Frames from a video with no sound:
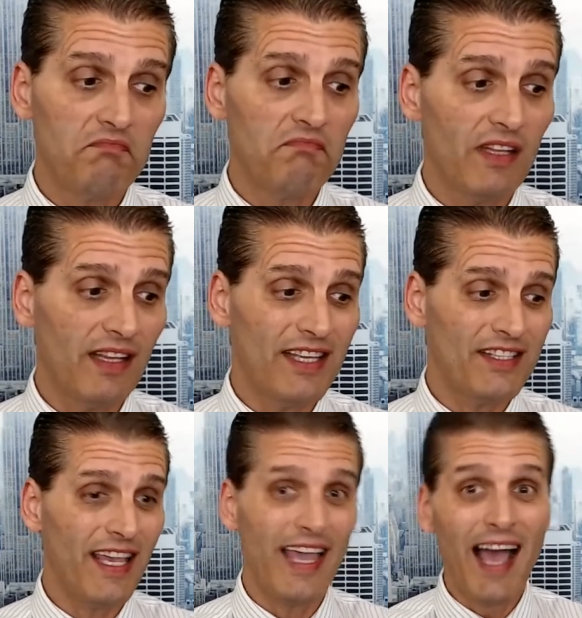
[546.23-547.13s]
Let's
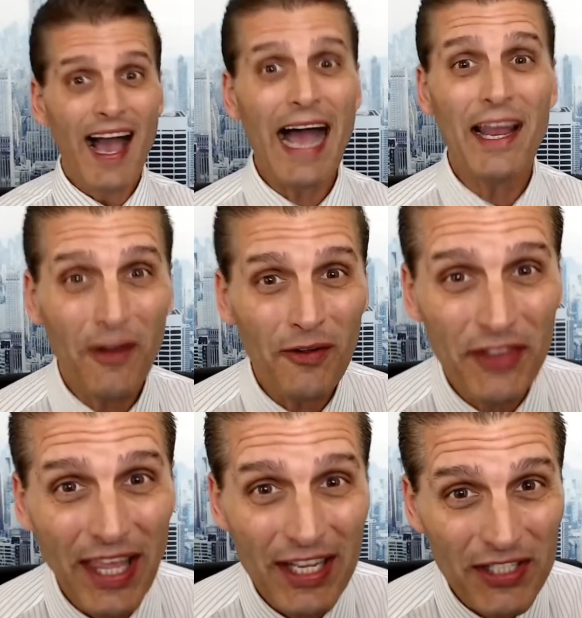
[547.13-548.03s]
see. I don't
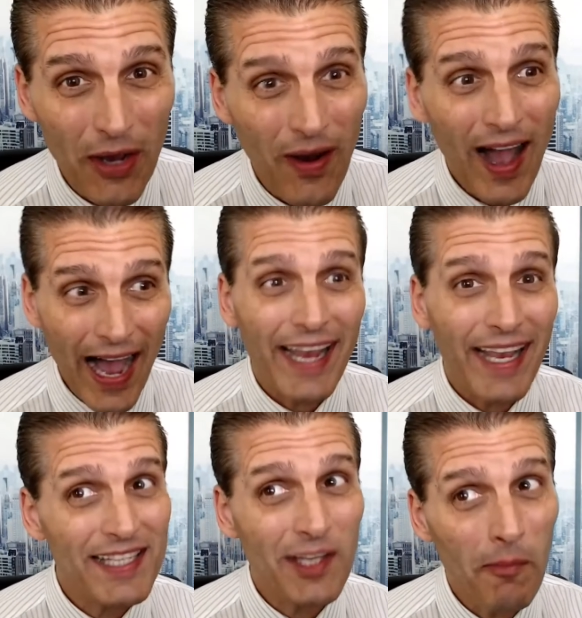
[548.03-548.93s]
think so. I could
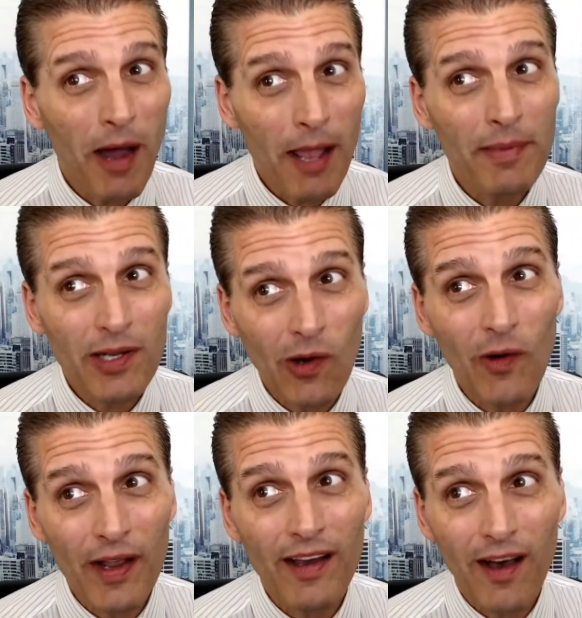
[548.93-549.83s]
sell my
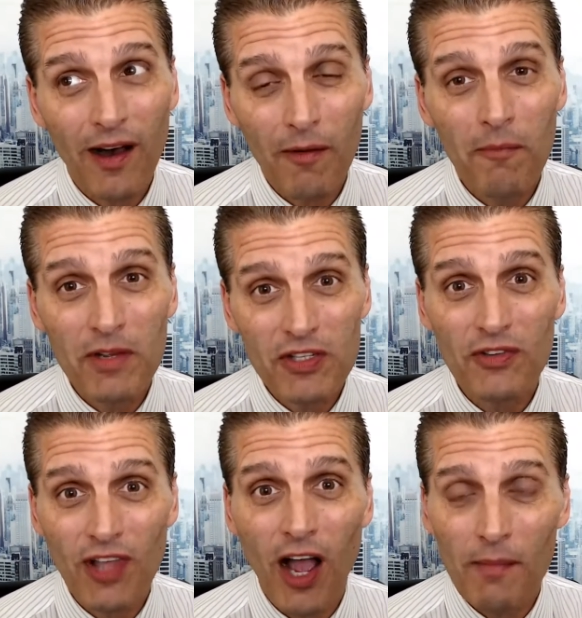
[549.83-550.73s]
Bitcoin, Mr.
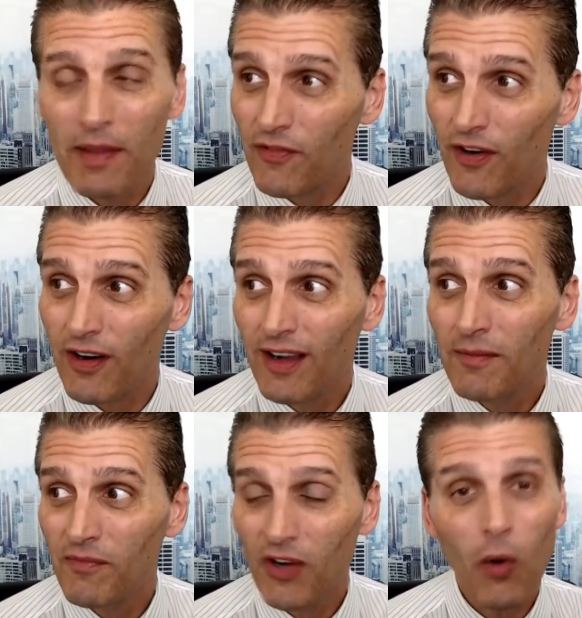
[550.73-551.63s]
Dimon, for
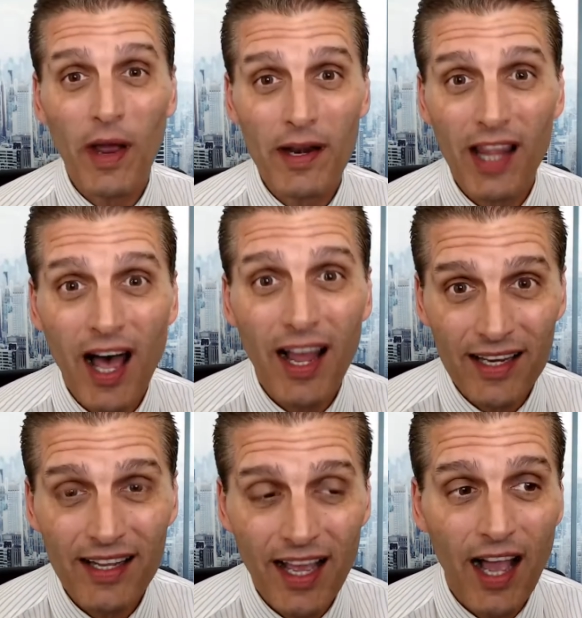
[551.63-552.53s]
quite a lot.
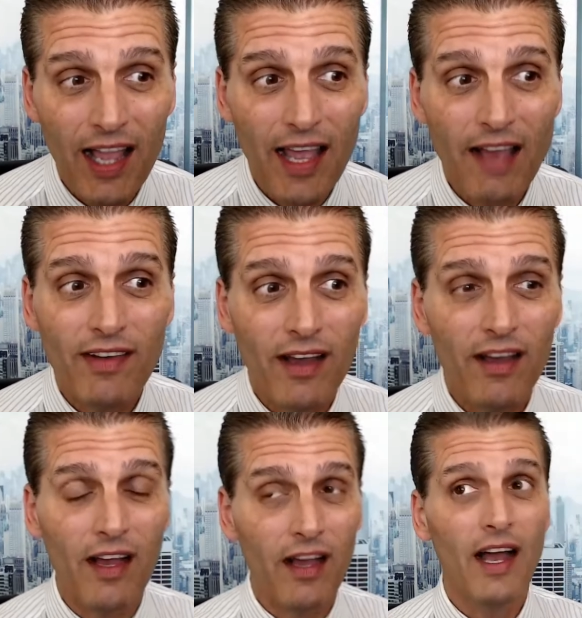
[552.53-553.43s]
Yeah, I have
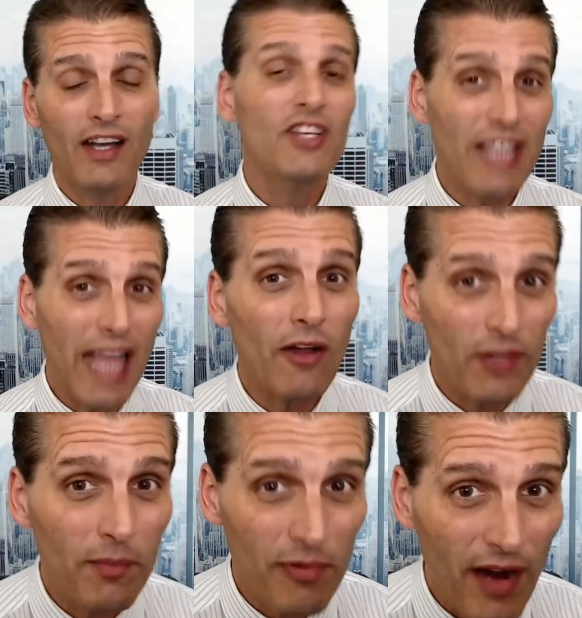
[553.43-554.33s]
an astounding
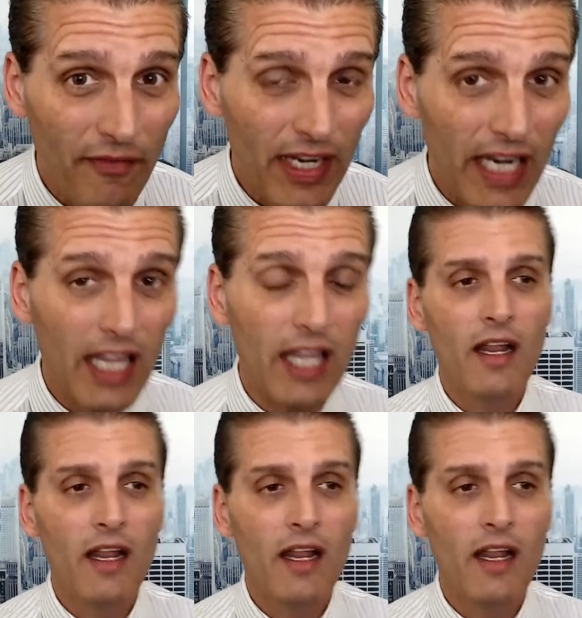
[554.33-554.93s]
profit in it.